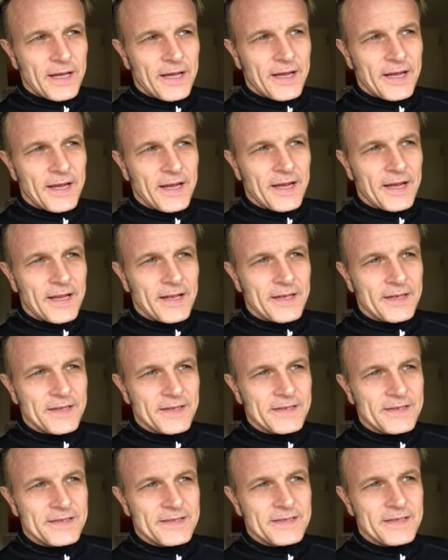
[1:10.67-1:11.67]

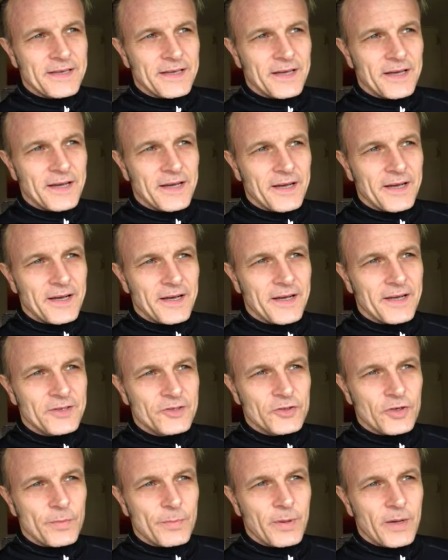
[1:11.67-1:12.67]
And uh,
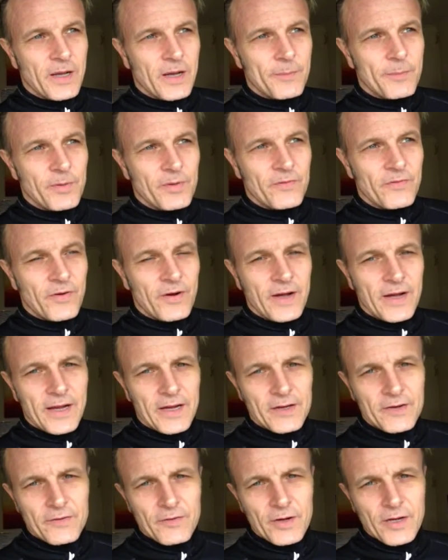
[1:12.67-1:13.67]
drop a couple of
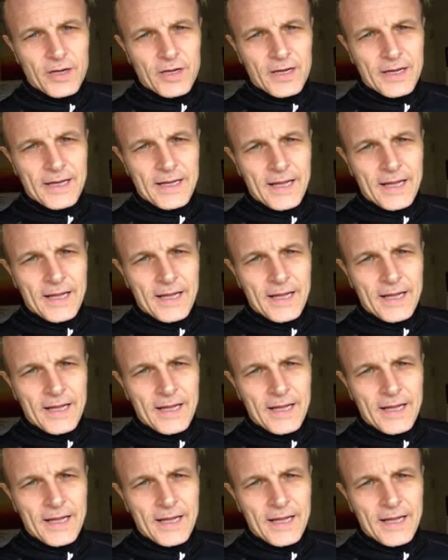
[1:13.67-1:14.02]
Viagra.